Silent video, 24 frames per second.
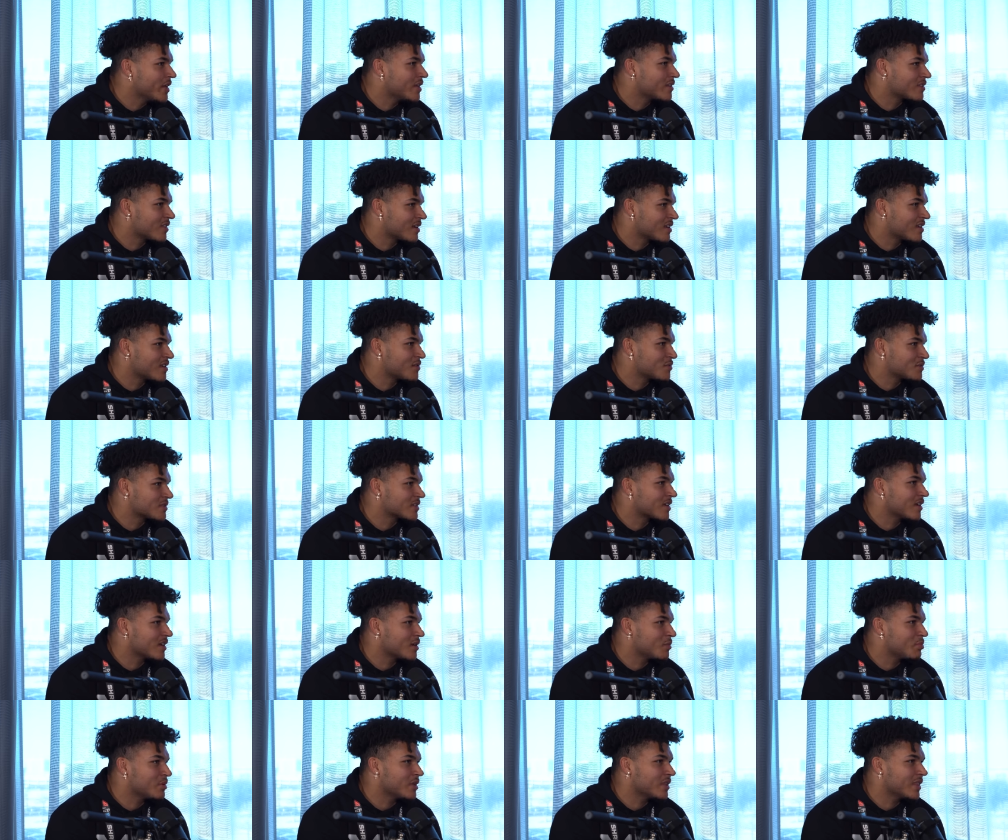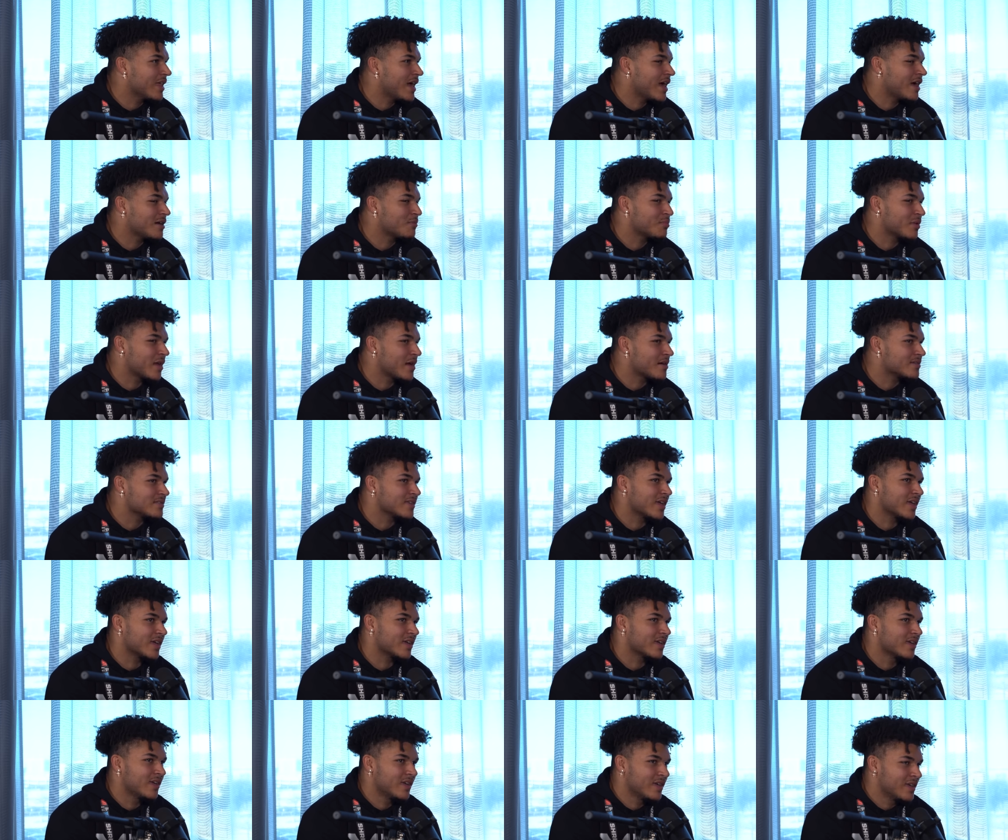week that it was going to be loud, but I was
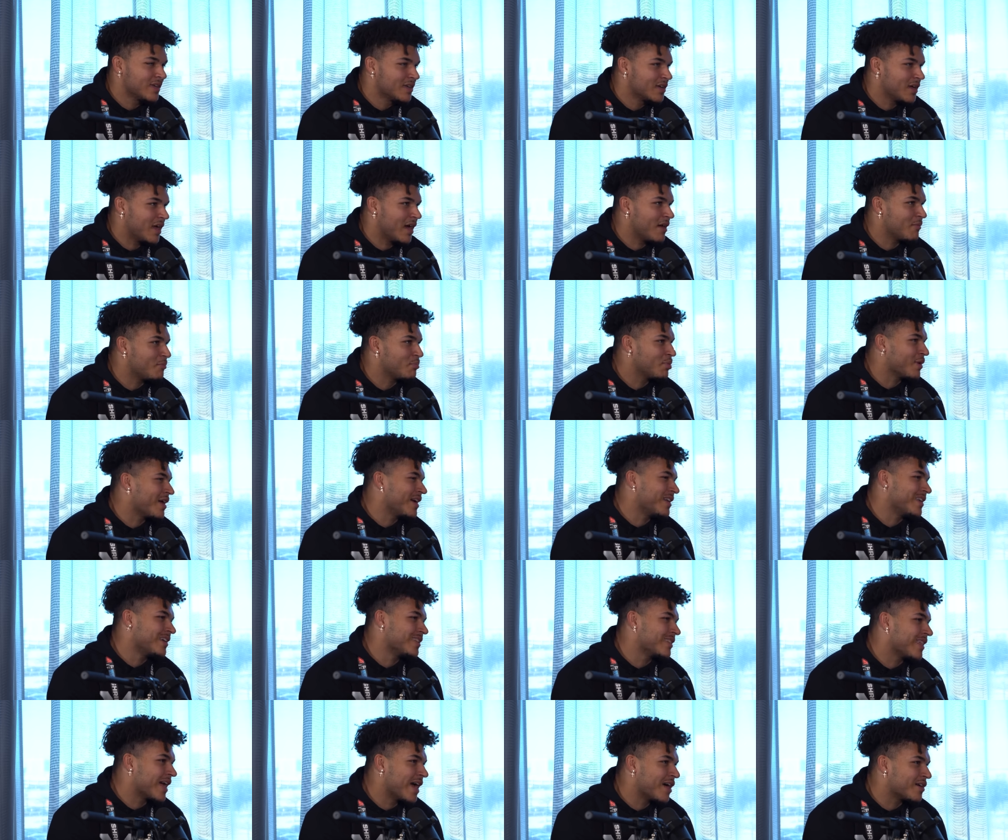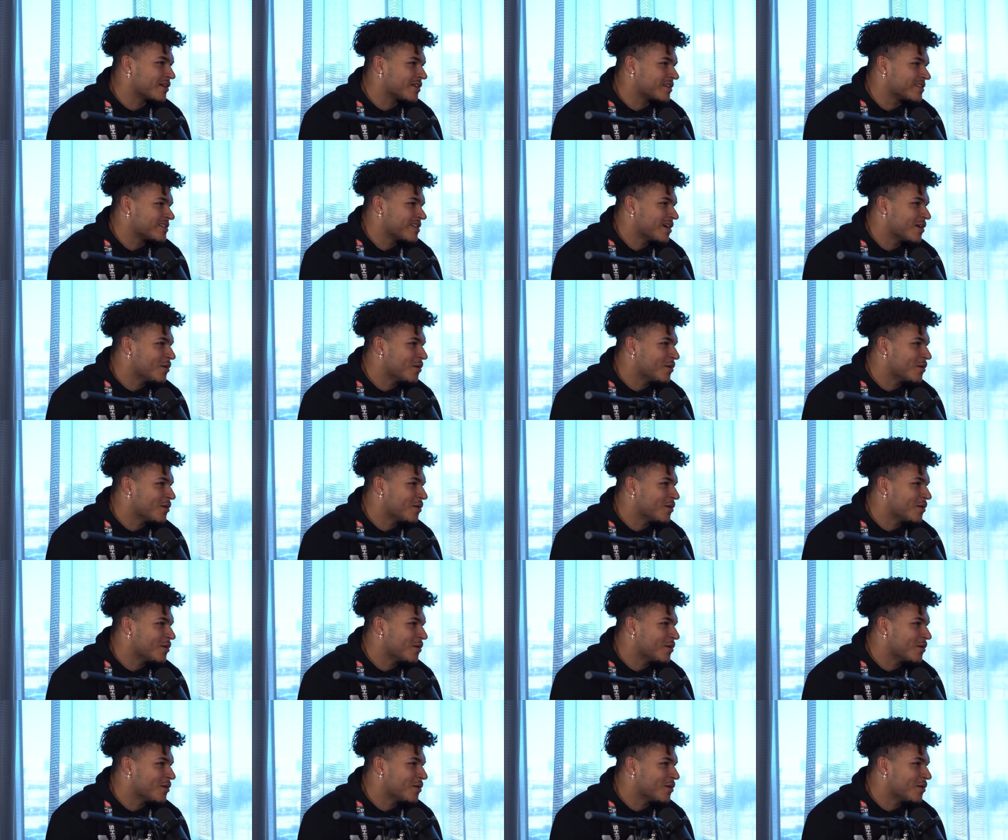like, I've played in louder.